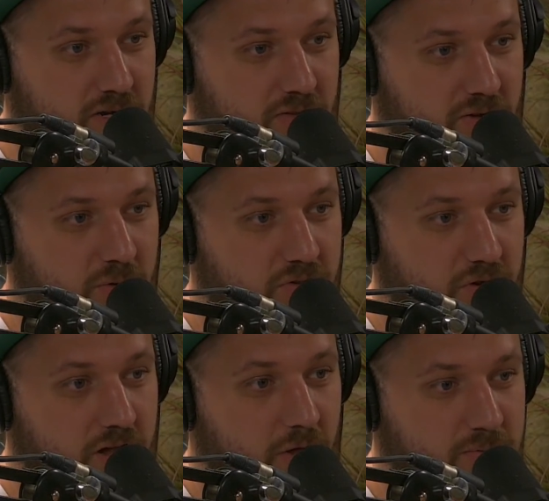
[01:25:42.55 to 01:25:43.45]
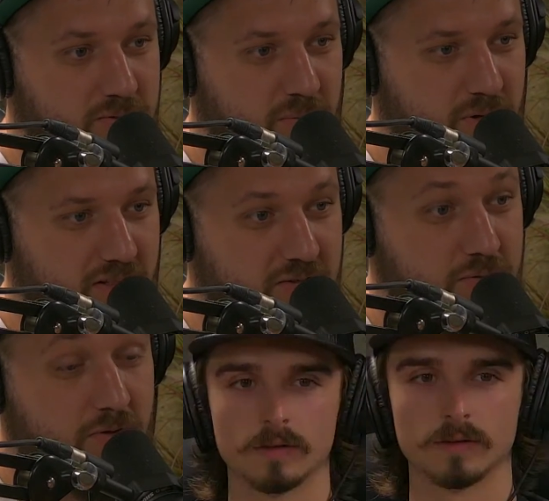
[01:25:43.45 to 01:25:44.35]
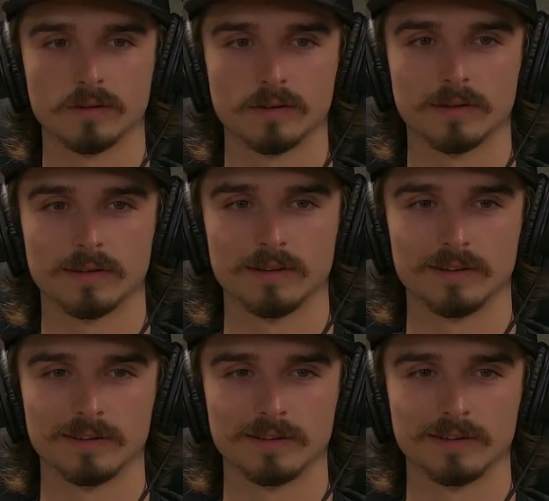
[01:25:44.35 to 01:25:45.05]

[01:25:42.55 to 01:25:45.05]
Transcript: They're going there to help somebody. That's what it's supposed to be.